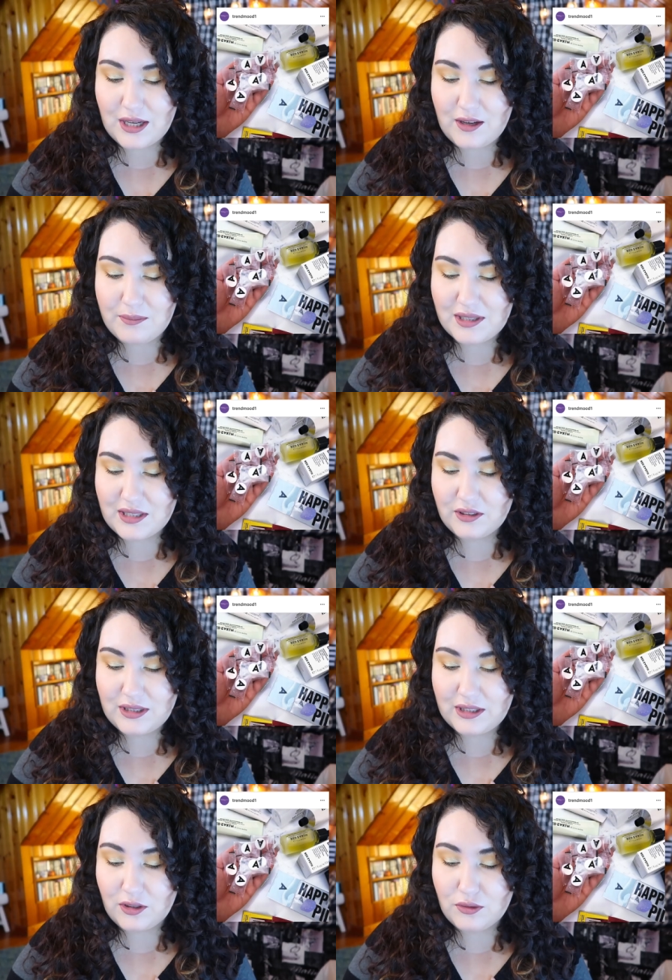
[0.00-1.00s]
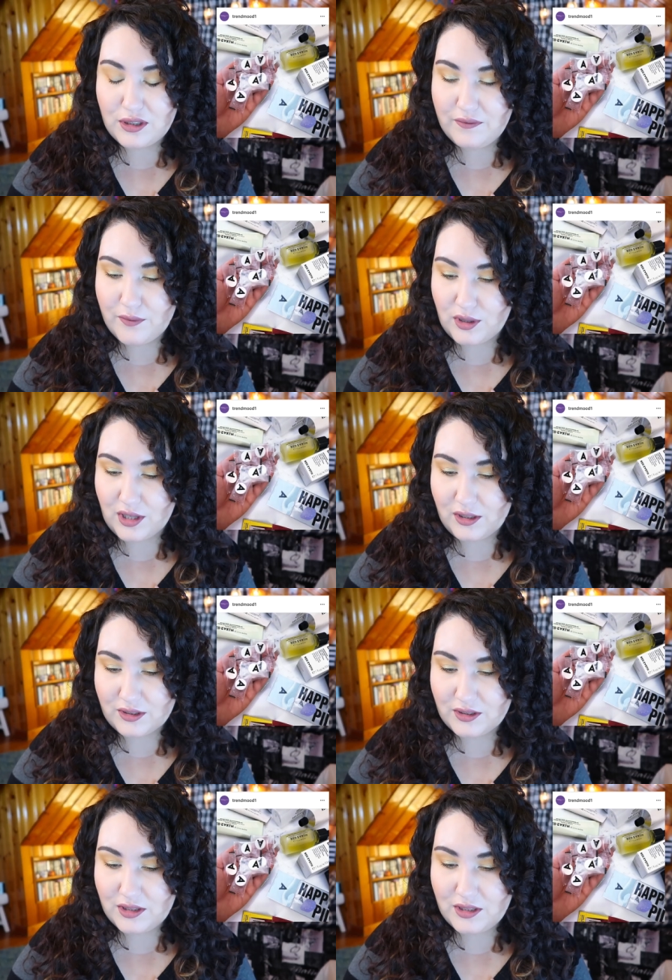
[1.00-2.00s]
up because it looks like they're only four
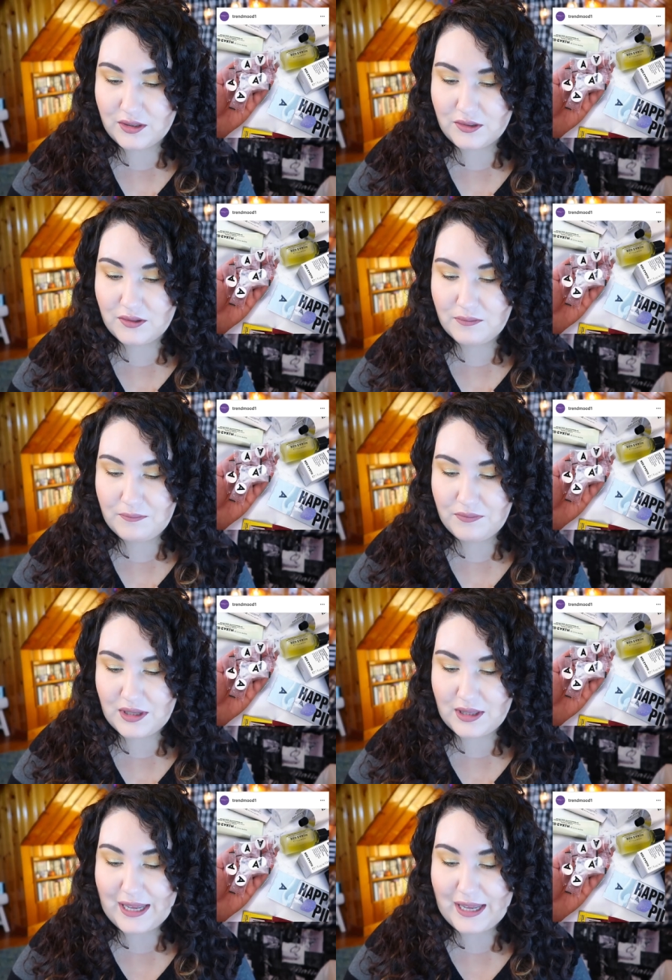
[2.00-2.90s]
dollars too, and